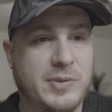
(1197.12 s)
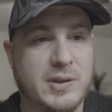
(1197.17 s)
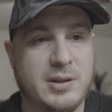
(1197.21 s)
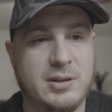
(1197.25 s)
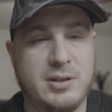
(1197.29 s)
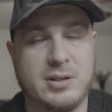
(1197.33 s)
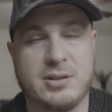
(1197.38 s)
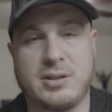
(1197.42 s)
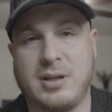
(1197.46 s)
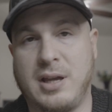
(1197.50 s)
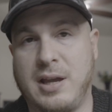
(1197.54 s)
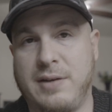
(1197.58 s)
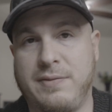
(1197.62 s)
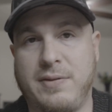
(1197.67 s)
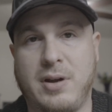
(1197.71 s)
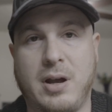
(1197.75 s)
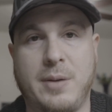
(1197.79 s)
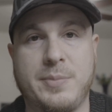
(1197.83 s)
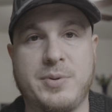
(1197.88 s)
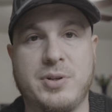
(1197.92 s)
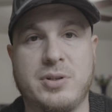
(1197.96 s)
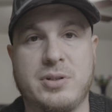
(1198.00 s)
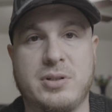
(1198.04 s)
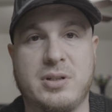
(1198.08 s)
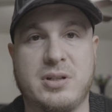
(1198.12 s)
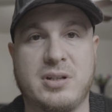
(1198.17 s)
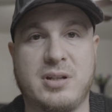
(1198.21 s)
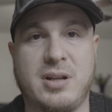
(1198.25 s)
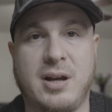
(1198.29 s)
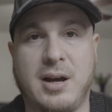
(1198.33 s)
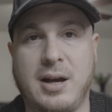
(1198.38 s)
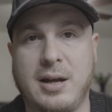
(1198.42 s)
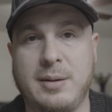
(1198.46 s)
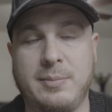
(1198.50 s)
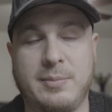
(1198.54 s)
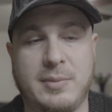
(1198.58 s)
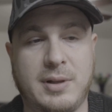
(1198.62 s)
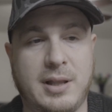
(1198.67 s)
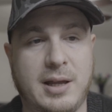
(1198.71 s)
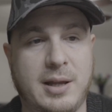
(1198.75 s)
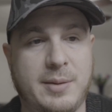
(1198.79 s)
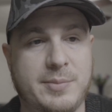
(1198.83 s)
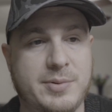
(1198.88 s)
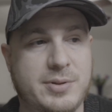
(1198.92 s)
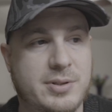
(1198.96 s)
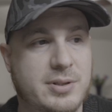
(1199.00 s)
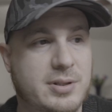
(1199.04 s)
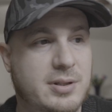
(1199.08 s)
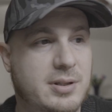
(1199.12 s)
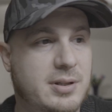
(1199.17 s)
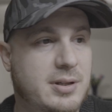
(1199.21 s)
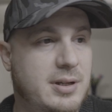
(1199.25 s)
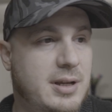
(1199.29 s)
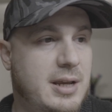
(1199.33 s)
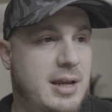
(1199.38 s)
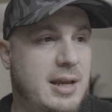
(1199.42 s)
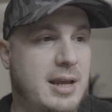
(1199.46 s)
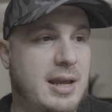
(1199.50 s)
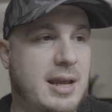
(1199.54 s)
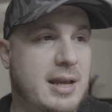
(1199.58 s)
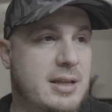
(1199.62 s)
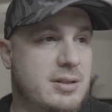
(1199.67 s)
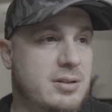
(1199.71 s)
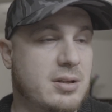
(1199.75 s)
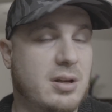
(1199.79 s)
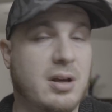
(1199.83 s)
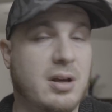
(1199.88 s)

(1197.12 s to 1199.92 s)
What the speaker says: It does have option to time lapse. It has